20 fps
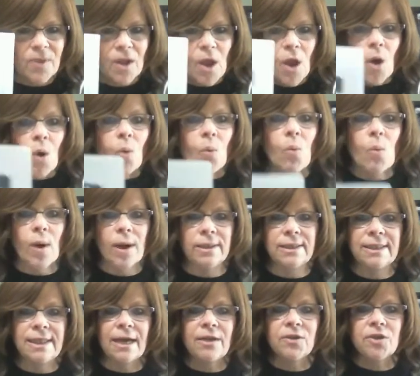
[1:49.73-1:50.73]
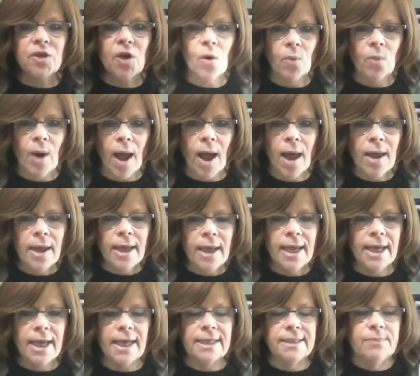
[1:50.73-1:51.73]
Once our Torah
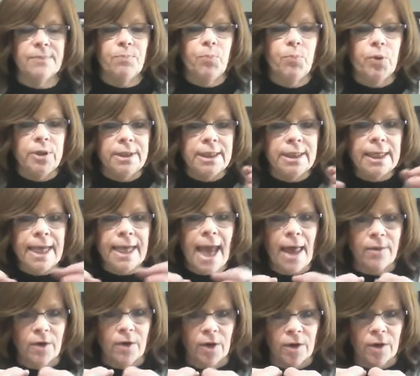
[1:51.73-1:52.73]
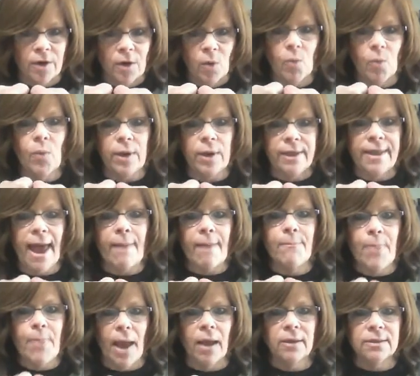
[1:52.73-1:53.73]
is put together with that
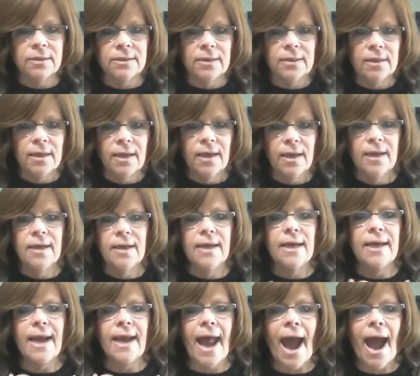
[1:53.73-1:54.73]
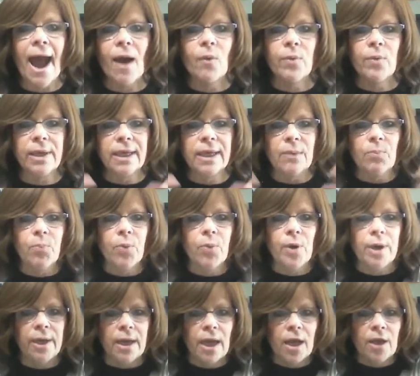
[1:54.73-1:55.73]
belt, now we can put
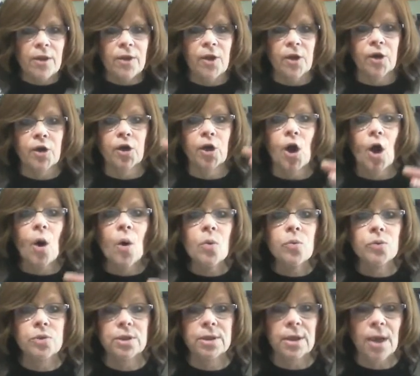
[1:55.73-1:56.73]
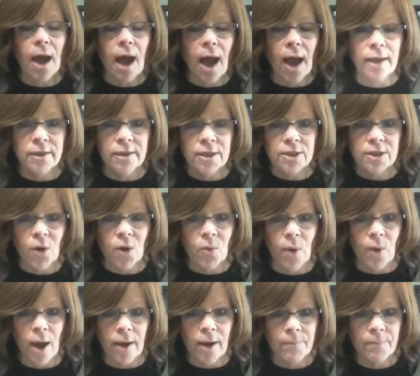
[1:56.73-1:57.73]
the coat on the
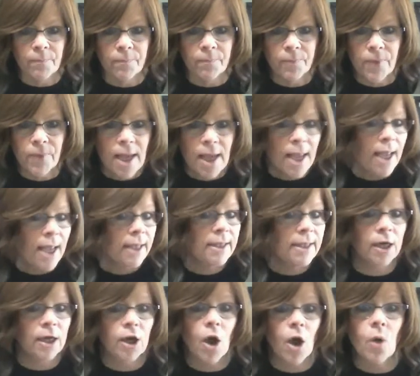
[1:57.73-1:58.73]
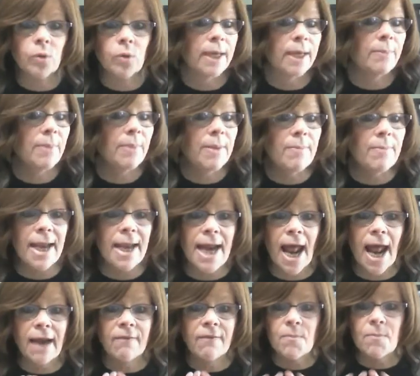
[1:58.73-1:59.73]
Torah. The coat can be made out
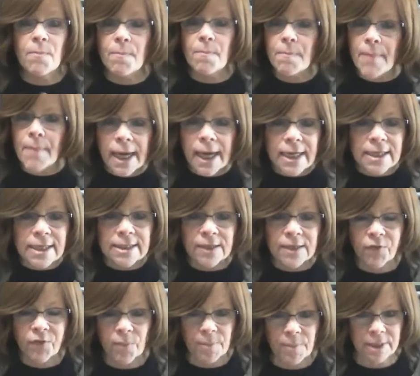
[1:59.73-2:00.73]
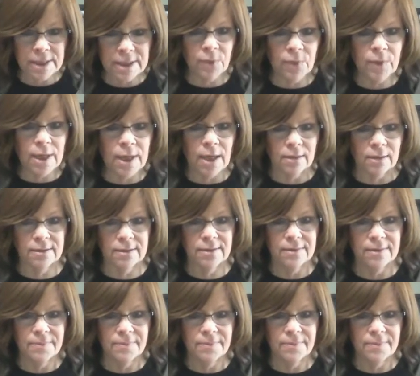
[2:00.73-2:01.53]
of many different materials,